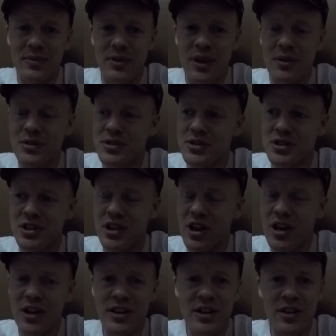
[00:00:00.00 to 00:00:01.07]
I was just
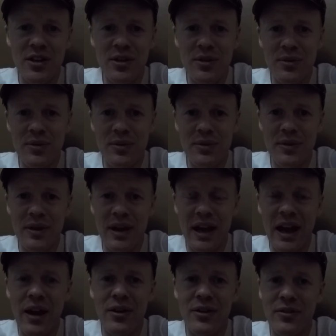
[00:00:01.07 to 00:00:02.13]
gone, you know,
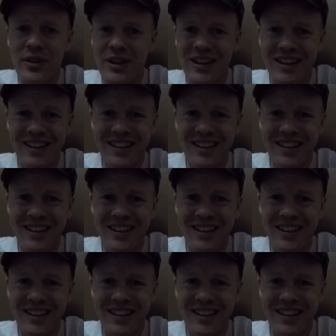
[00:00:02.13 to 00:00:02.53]
out of it.